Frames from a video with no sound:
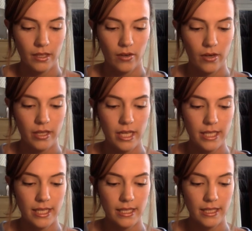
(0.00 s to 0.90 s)
On
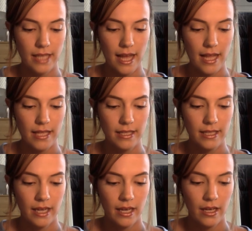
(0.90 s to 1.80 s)
this it says
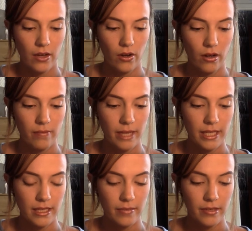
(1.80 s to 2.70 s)

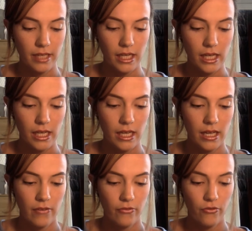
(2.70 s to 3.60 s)
on-base Liberty
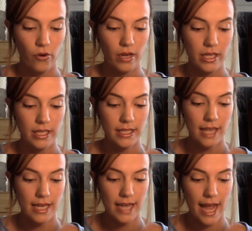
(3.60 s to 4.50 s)
on
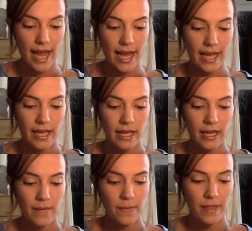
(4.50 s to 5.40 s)
Sunday
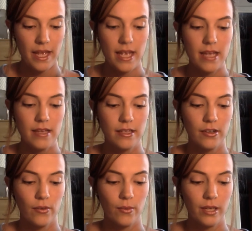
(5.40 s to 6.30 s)
is
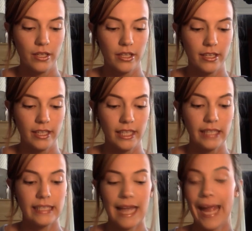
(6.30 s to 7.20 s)

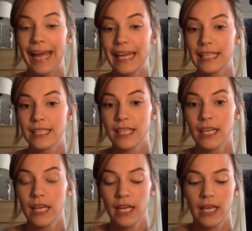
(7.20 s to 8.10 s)
1:30 to 8
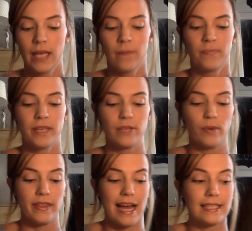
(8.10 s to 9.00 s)
is
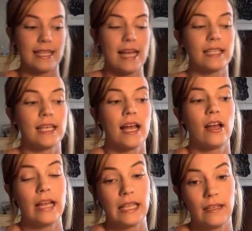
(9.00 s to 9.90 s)
what that says
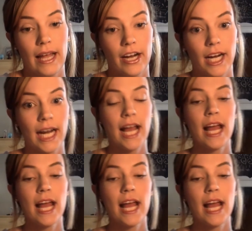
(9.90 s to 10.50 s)
in the letter.